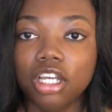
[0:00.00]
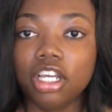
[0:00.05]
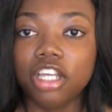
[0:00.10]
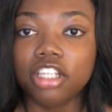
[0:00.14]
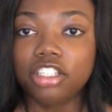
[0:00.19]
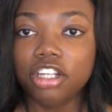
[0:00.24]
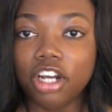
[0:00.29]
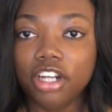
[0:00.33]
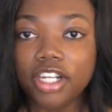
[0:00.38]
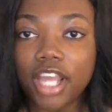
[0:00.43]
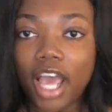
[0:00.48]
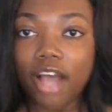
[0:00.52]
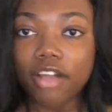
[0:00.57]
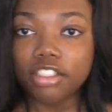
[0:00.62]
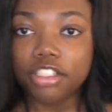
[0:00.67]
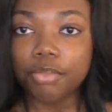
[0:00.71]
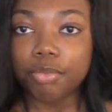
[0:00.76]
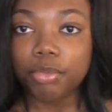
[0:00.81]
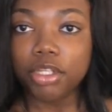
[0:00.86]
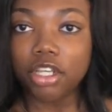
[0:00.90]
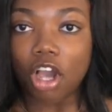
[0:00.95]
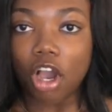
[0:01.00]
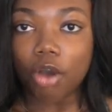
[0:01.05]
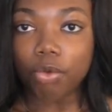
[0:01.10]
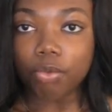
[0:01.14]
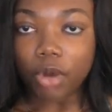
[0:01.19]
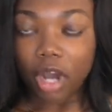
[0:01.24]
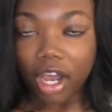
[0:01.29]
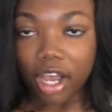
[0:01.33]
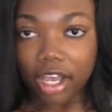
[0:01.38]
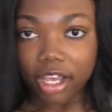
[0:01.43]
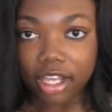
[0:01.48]
it turned out to be all
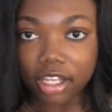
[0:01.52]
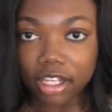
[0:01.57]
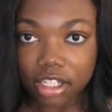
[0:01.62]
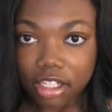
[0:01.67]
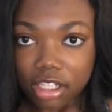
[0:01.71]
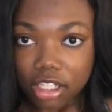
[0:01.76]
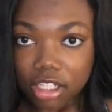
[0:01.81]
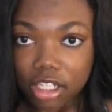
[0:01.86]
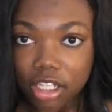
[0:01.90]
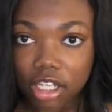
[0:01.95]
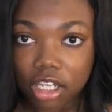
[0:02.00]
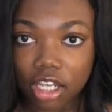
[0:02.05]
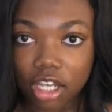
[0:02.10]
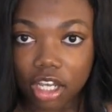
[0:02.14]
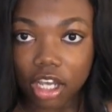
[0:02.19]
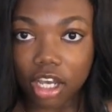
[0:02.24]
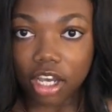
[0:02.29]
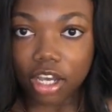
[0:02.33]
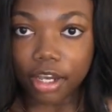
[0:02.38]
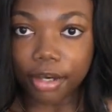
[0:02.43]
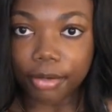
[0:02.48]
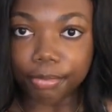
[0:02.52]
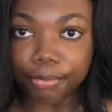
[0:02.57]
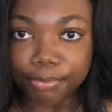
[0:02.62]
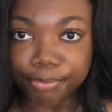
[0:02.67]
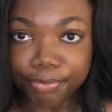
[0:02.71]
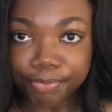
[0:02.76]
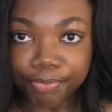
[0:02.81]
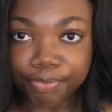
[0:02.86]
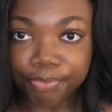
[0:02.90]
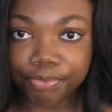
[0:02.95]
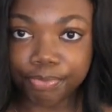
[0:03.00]
right.
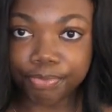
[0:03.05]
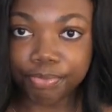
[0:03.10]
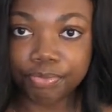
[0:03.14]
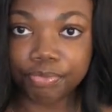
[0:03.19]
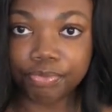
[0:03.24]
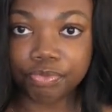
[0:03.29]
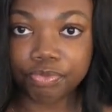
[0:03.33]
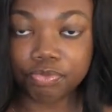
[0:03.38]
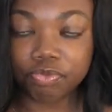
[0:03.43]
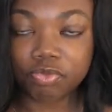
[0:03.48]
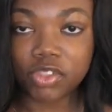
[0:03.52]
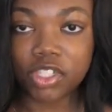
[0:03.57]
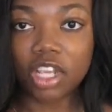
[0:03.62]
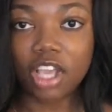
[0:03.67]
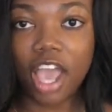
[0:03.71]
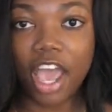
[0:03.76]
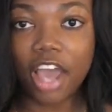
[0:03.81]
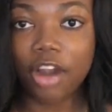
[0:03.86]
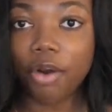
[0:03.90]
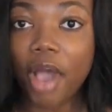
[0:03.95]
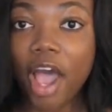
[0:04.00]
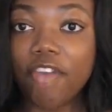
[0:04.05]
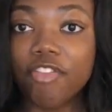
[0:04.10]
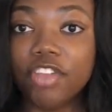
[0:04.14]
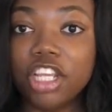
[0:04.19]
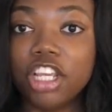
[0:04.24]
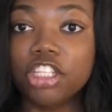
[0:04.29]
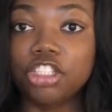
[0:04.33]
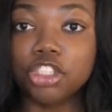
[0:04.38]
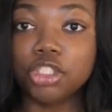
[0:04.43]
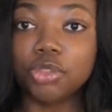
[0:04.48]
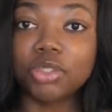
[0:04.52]
I don't have
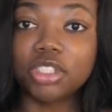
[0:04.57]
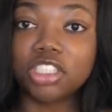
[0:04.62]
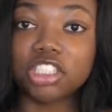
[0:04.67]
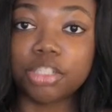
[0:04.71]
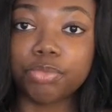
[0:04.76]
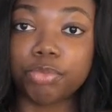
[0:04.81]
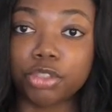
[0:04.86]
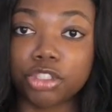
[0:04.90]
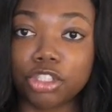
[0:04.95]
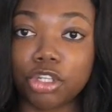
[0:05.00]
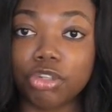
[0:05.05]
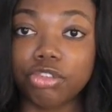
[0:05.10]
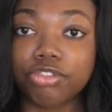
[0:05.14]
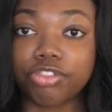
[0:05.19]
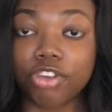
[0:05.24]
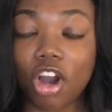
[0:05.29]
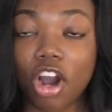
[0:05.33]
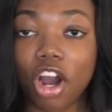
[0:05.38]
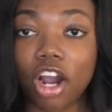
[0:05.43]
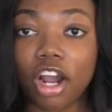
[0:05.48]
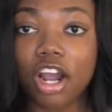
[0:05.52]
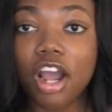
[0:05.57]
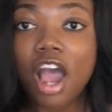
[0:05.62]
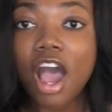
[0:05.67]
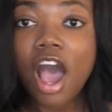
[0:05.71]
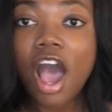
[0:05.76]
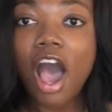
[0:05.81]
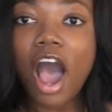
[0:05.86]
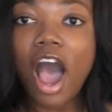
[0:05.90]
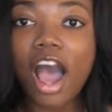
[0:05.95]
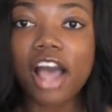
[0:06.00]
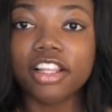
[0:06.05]
any issues with the zipper so far.
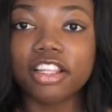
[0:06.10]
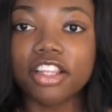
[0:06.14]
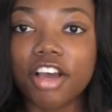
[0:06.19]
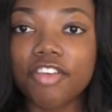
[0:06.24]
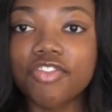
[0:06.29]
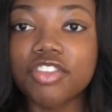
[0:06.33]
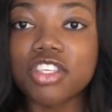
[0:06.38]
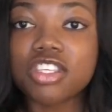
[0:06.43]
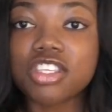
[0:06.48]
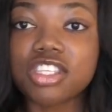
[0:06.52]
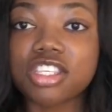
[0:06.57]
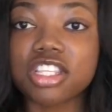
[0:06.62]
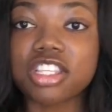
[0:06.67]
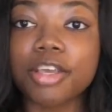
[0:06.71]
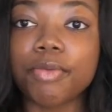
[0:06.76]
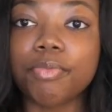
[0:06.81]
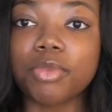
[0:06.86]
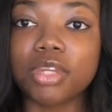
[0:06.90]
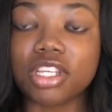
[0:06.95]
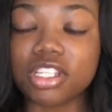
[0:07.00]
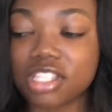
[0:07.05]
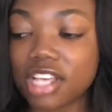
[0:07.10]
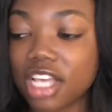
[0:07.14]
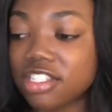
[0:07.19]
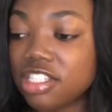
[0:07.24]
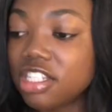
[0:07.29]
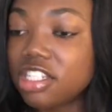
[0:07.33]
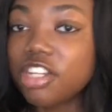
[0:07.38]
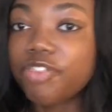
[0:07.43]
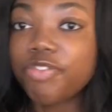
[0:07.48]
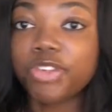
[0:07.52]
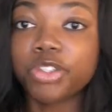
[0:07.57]
I love the slimness. That's
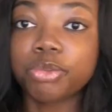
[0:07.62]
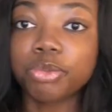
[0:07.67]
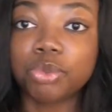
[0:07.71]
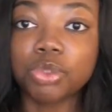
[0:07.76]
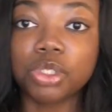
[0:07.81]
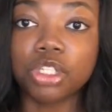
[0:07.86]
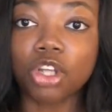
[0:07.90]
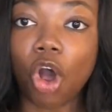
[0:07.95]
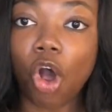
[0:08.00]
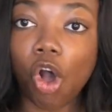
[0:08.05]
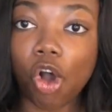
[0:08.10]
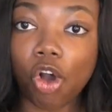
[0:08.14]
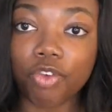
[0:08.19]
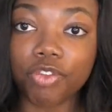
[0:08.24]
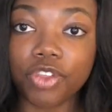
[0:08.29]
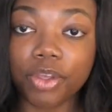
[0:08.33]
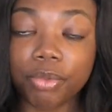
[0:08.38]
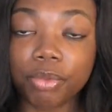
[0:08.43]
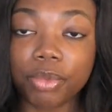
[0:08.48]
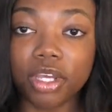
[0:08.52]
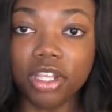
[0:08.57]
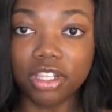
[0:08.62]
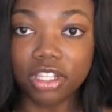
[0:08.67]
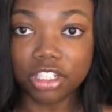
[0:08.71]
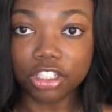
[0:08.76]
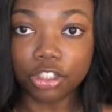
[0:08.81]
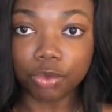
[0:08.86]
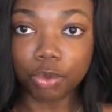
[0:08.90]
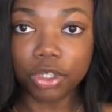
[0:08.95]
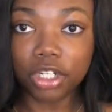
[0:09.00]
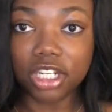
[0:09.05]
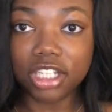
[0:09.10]
the difference between all of them and
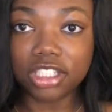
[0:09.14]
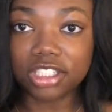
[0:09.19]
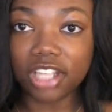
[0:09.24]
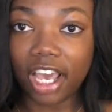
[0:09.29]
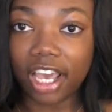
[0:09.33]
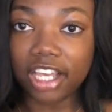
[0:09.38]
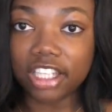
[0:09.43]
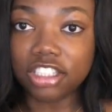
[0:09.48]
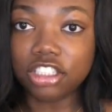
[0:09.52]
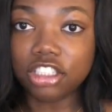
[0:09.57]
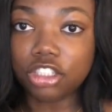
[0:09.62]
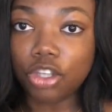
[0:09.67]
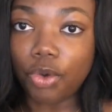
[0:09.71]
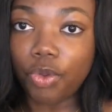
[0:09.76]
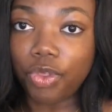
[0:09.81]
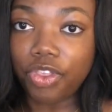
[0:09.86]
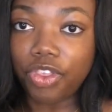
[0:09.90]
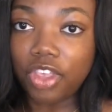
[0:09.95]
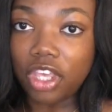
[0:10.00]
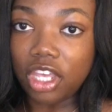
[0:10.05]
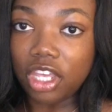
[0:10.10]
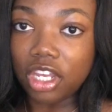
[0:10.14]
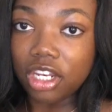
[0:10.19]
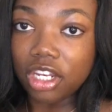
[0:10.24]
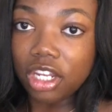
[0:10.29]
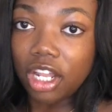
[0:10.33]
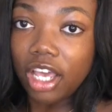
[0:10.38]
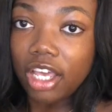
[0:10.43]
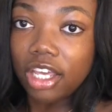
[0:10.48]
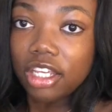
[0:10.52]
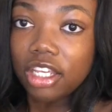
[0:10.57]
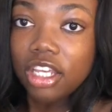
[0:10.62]
this one, is that it's so thin.
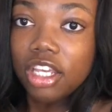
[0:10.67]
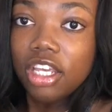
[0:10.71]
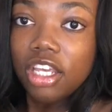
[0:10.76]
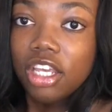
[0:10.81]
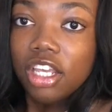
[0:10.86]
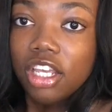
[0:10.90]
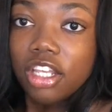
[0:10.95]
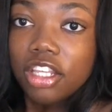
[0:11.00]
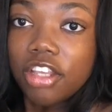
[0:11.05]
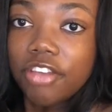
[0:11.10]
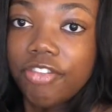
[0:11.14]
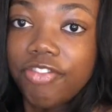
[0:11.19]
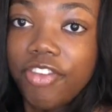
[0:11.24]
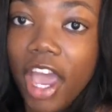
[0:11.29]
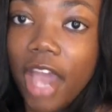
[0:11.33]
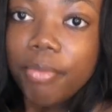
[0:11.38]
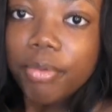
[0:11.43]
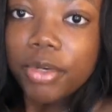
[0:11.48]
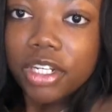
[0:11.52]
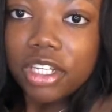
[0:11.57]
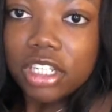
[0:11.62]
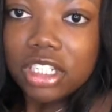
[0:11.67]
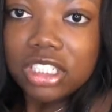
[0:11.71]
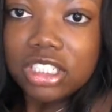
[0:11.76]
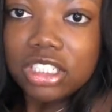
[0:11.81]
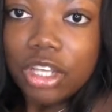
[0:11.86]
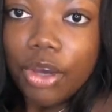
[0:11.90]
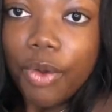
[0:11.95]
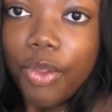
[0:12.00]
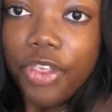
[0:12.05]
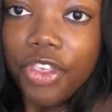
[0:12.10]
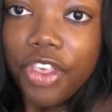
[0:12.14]
Like, the fabric is
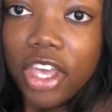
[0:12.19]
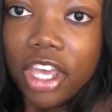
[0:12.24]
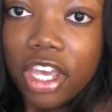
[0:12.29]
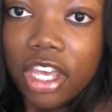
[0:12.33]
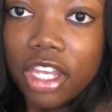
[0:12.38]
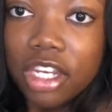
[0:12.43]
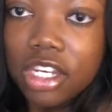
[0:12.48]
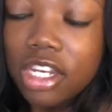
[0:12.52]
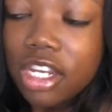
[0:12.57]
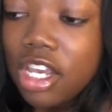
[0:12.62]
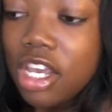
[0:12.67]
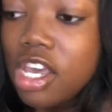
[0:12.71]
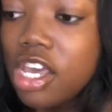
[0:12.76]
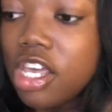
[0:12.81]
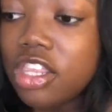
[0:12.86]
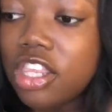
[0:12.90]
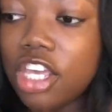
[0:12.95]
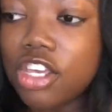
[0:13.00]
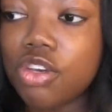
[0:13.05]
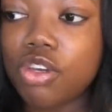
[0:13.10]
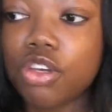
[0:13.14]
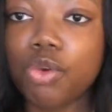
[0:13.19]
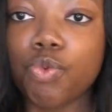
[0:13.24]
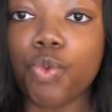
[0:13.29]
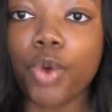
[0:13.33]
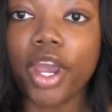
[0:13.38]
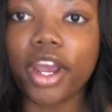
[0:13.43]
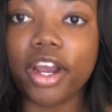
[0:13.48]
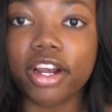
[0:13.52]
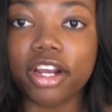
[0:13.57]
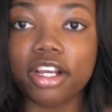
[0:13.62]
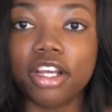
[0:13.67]
so thin that you can
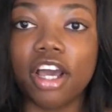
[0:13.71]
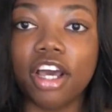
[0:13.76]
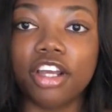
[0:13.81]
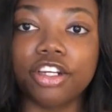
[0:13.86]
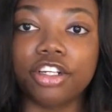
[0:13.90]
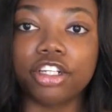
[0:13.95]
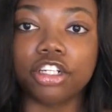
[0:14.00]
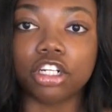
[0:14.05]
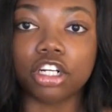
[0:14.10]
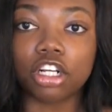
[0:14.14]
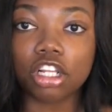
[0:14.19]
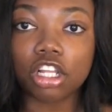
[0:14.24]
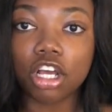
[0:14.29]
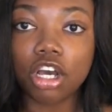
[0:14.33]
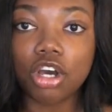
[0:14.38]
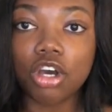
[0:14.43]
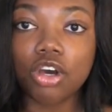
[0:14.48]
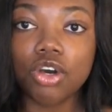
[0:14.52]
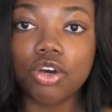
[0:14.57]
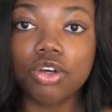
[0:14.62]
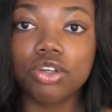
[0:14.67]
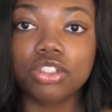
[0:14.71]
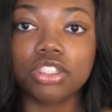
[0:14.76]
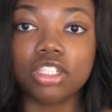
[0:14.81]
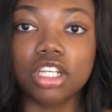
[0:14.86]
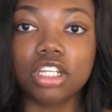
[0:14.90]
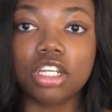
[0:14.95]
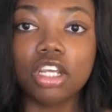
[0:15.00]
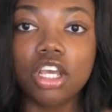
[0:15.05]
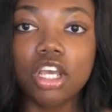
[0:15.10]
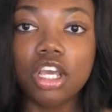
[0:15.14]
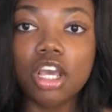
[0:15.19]
wear it under your clothes.
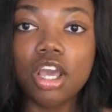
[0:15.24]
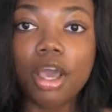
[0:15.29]
And